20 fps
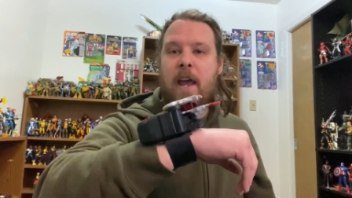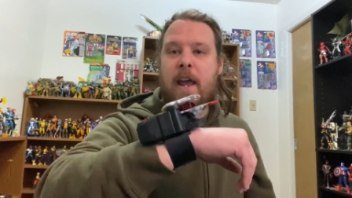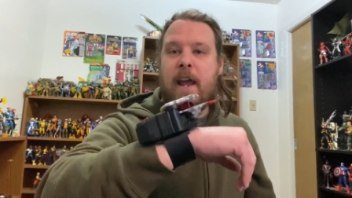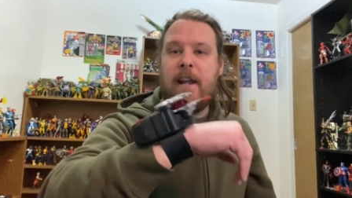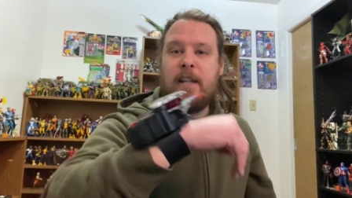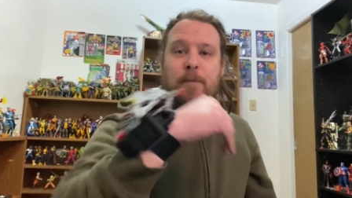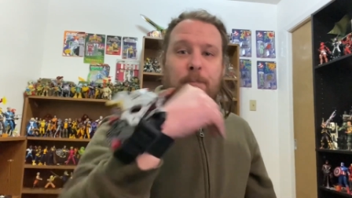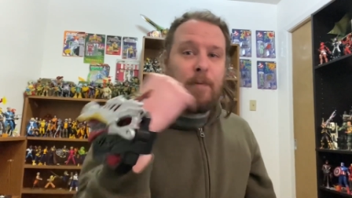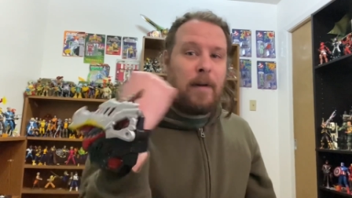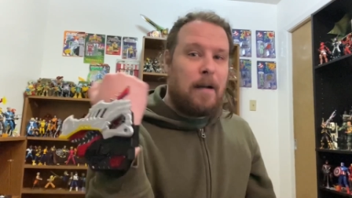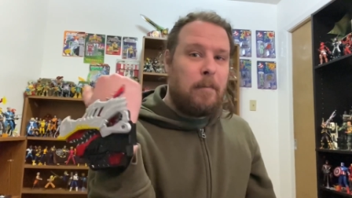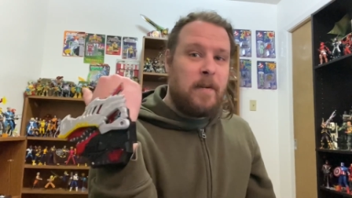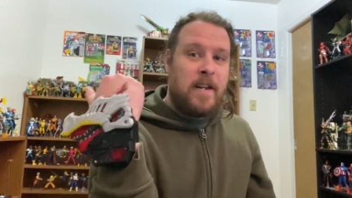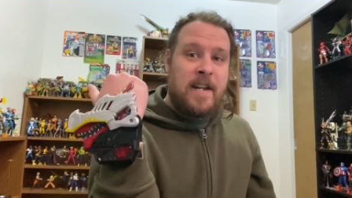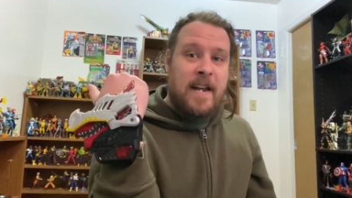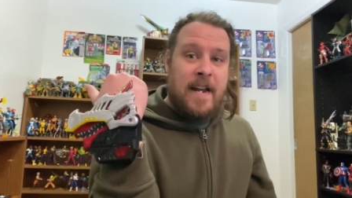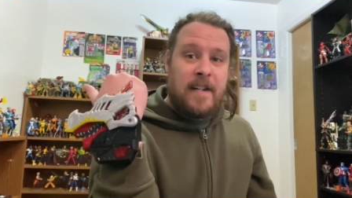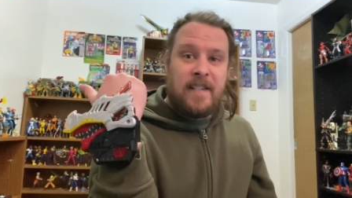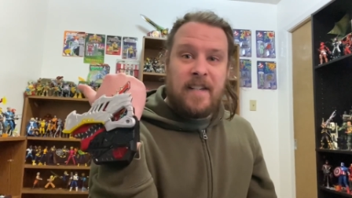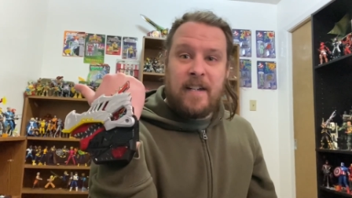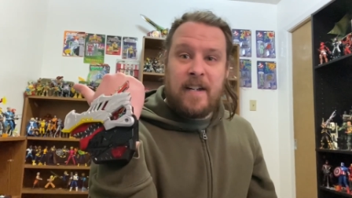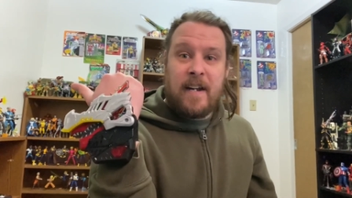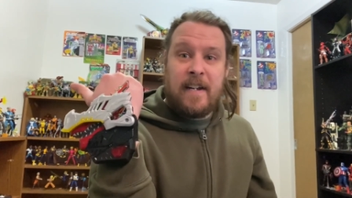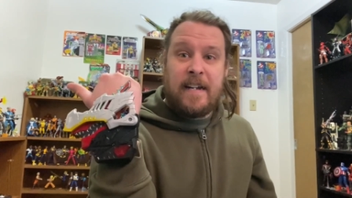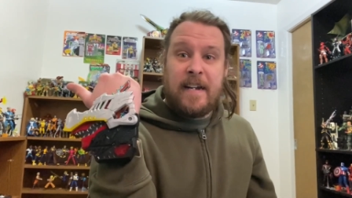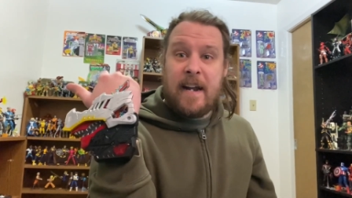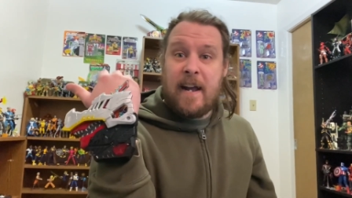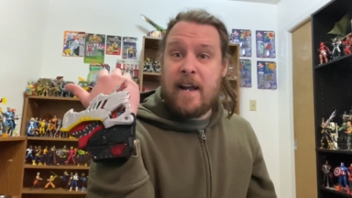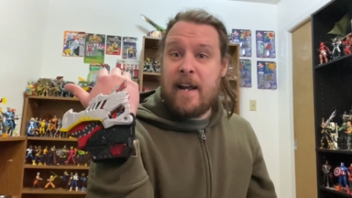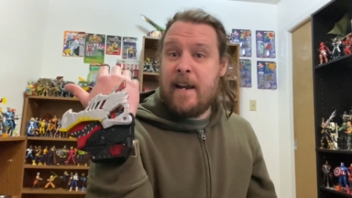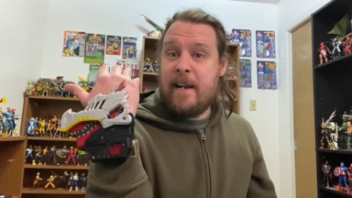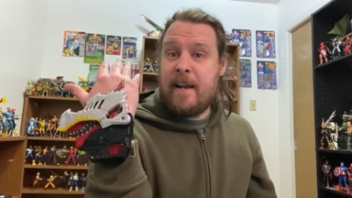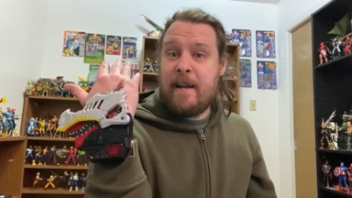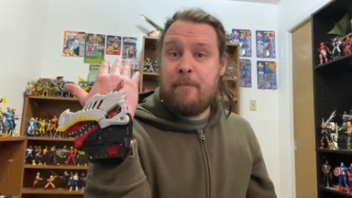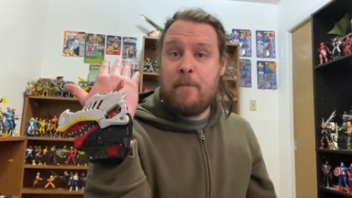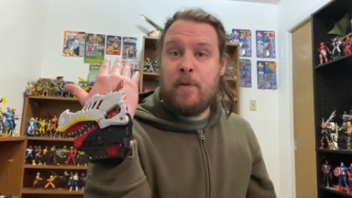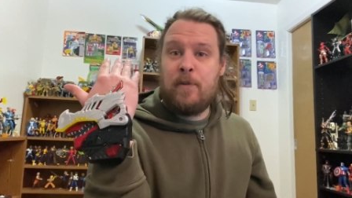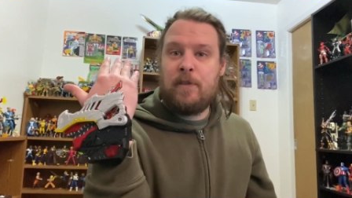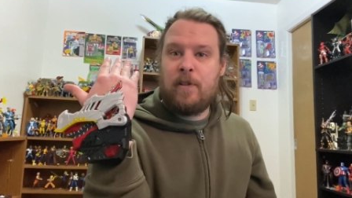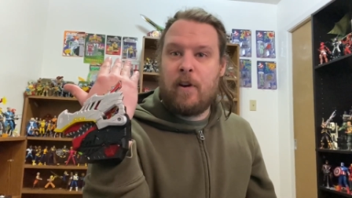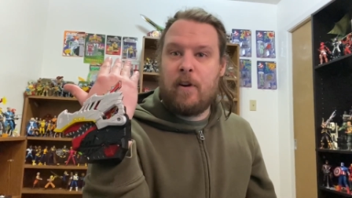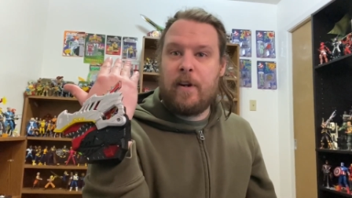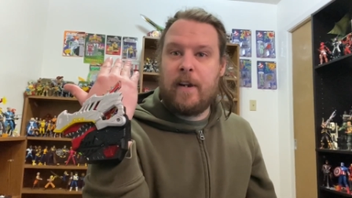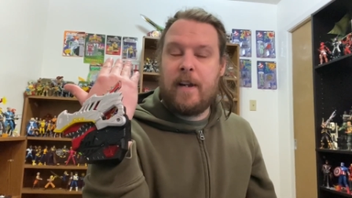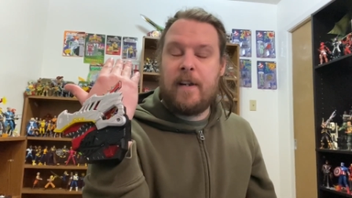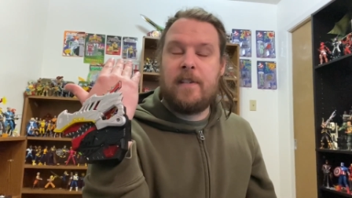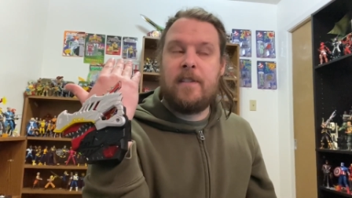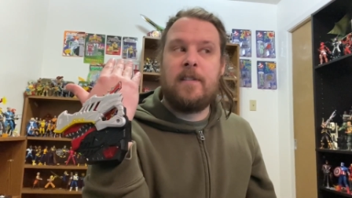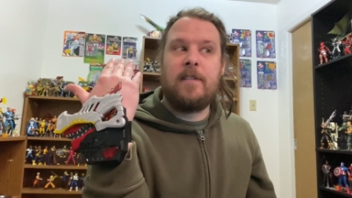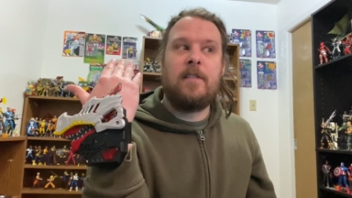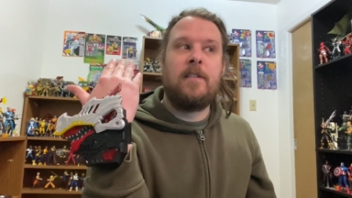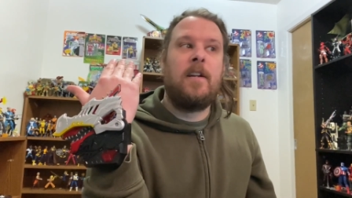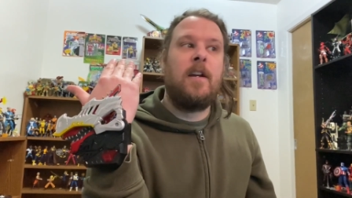It's probably $19.99 at most Targets.